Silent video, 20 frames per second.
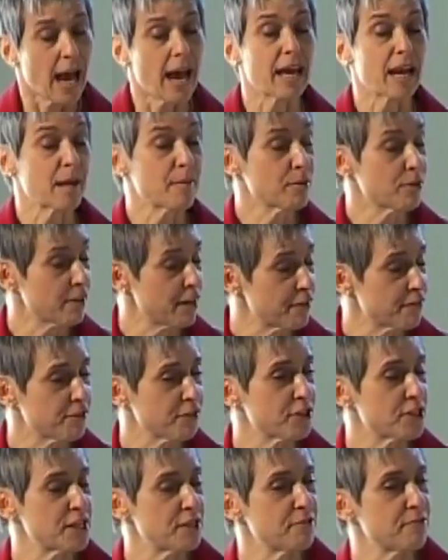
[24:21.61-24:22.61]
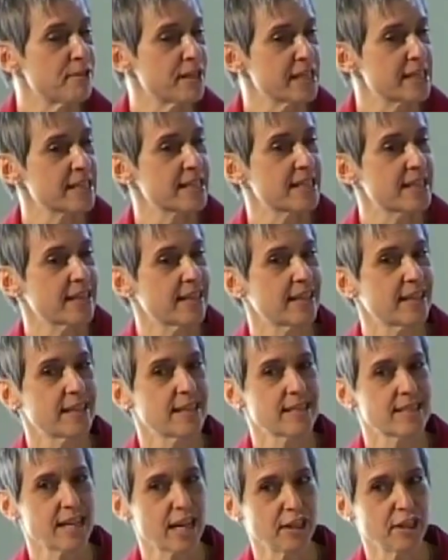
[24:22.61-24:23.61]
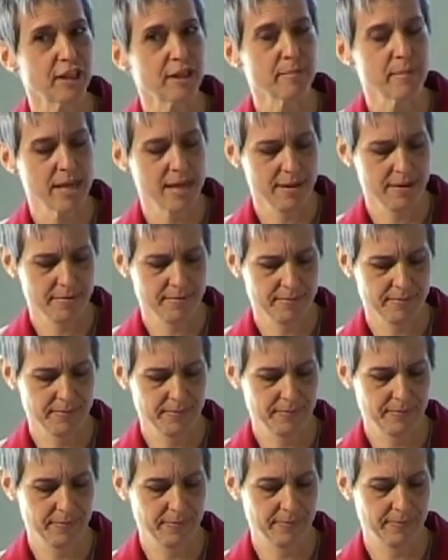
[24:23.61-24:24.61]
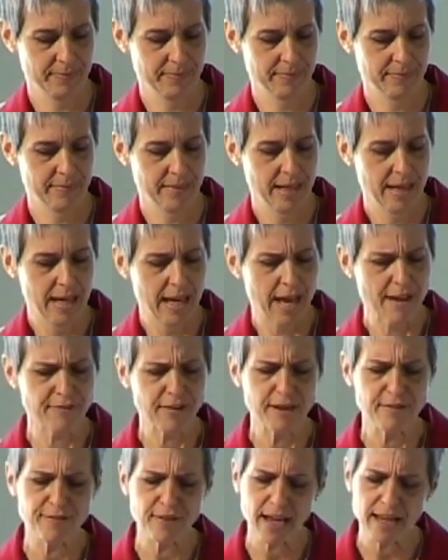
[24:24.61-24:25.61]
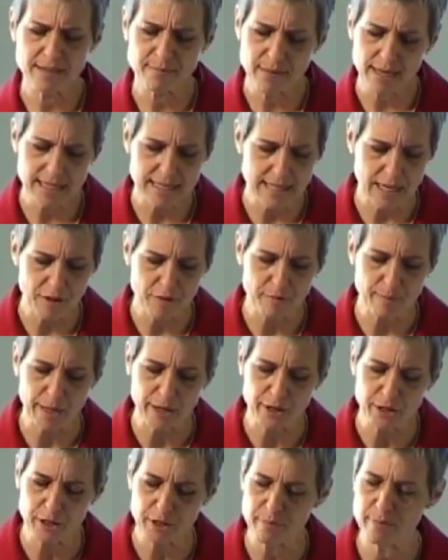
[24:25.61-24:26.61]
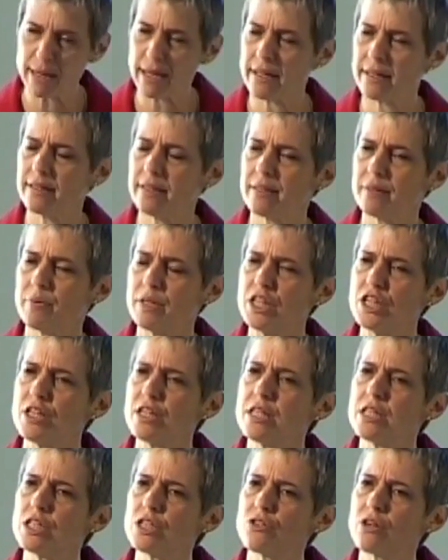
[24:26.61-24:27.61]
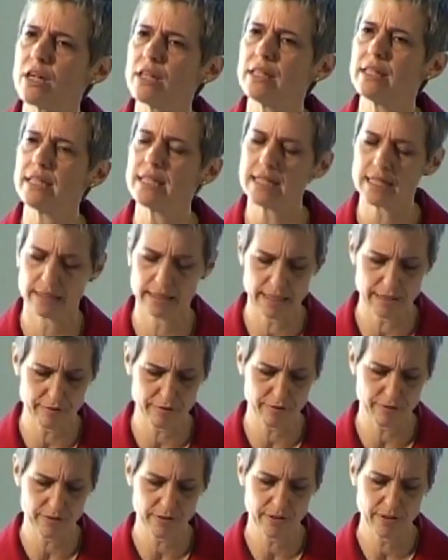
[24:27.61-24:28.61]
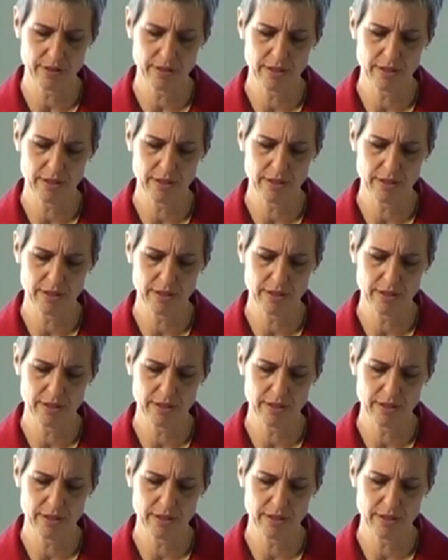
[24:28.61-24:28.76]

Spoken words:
and I'm grateful she risked telling me, if I find myself by her bed when she's struggling to live